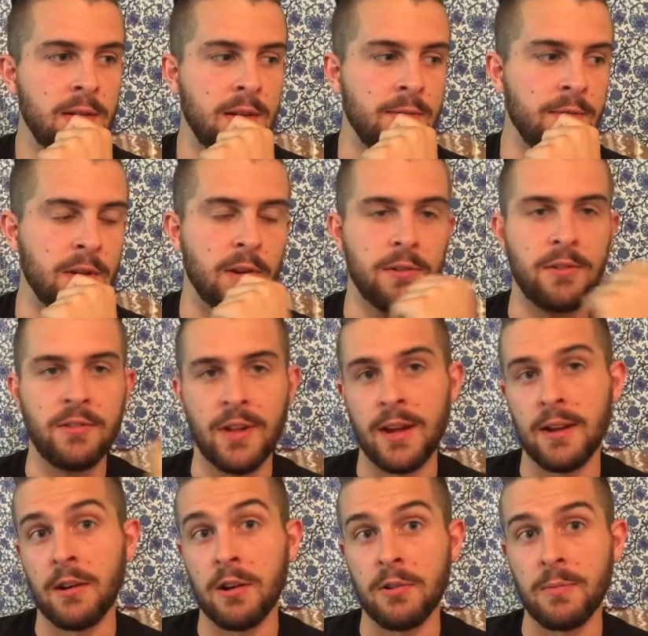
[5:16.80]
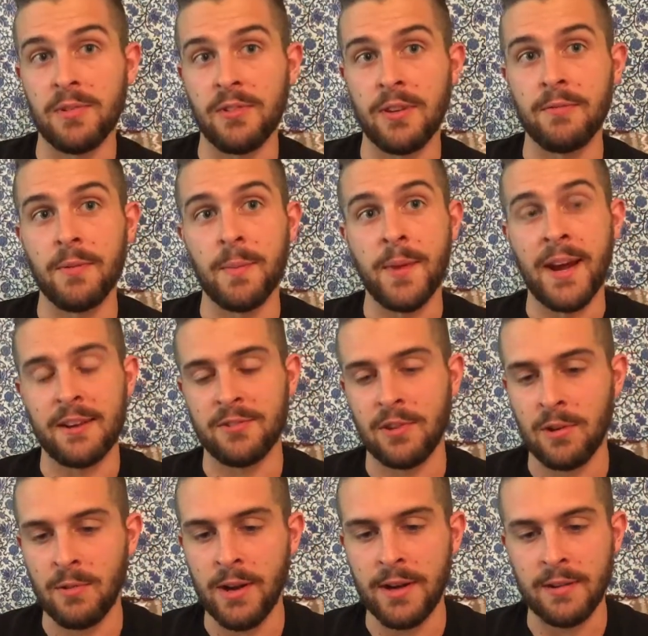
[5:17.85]
even though it's not 100% of my max
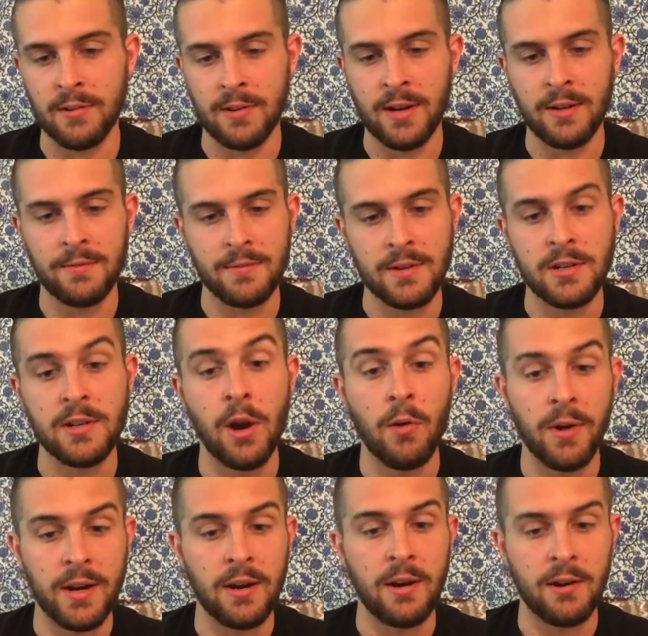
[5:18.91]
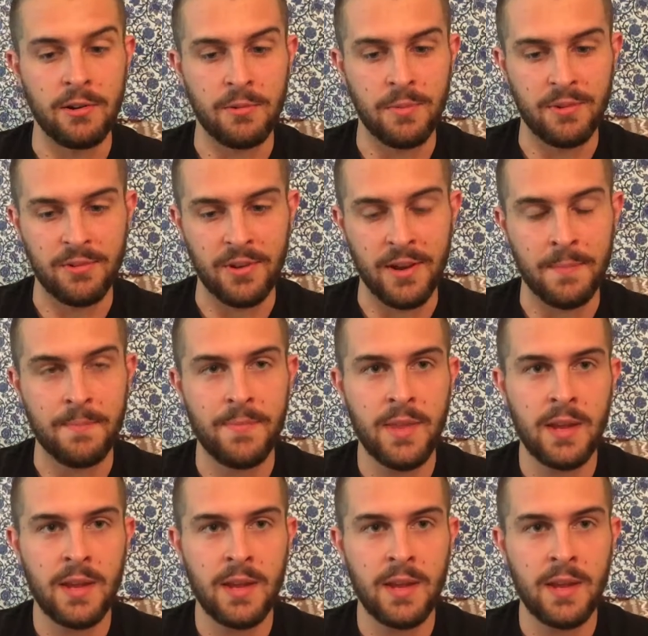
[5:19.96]
heart rate, you're kind of going 100%.